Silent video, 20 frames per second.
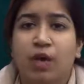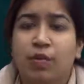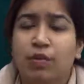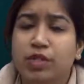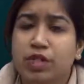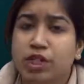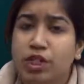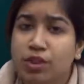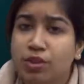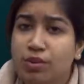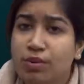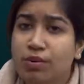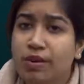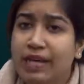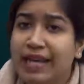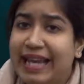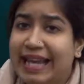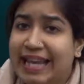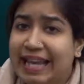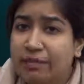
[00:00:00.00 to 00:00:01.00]
with
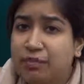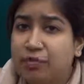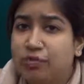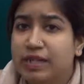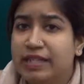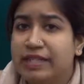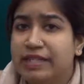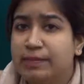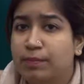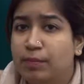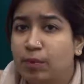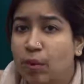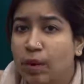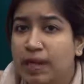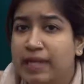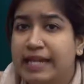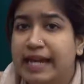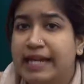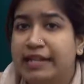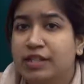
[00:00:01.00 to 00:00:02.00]
sole aim to
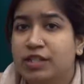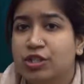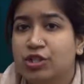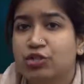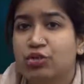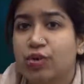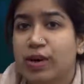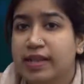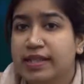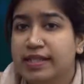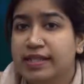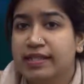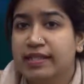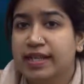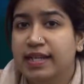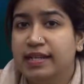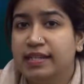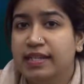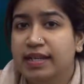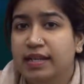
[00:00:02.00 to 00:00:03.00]
exploit and destroy this
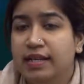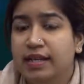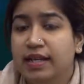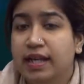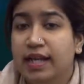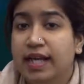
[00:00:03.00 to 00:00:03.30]
data,